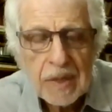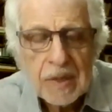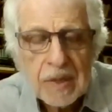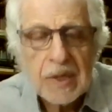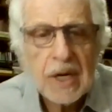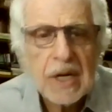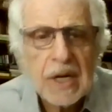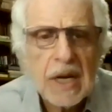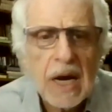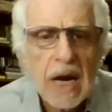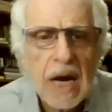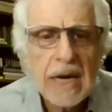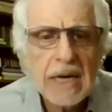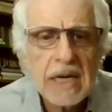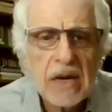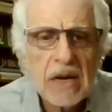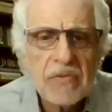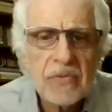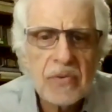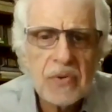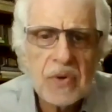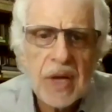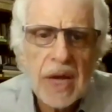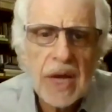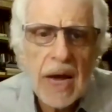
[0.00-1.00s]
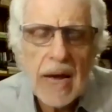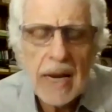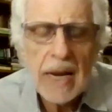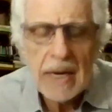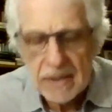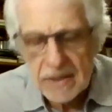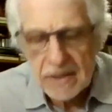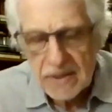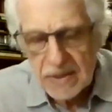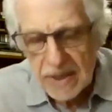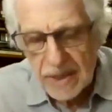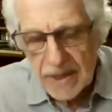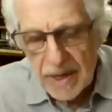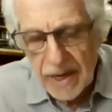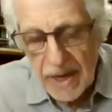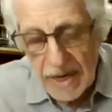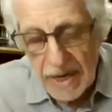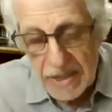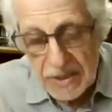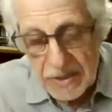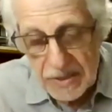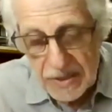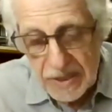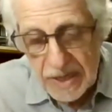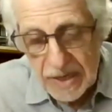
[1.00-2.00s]
the kind of reality
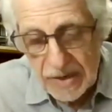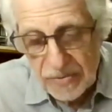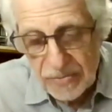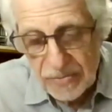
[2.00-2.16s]
as